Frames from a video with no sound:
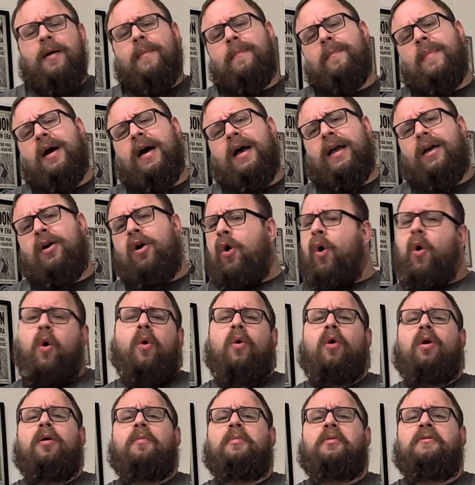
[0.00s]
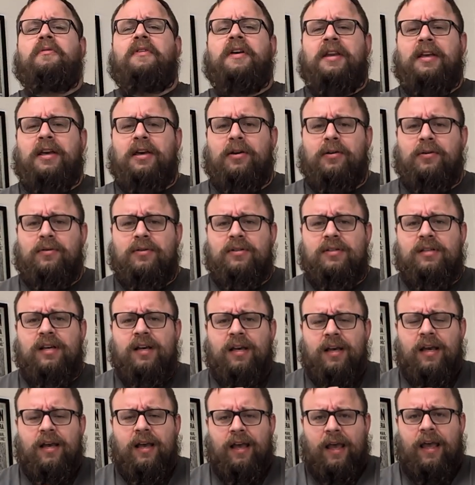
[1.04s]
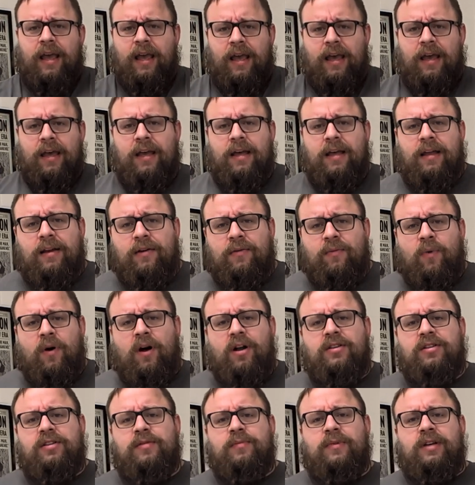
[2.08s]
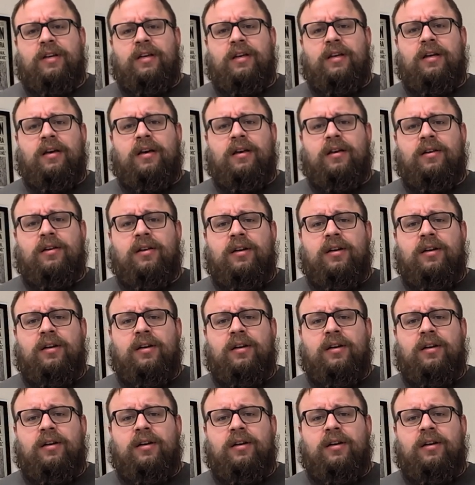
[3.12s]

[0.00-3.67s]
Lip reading: my horrible videos and watching me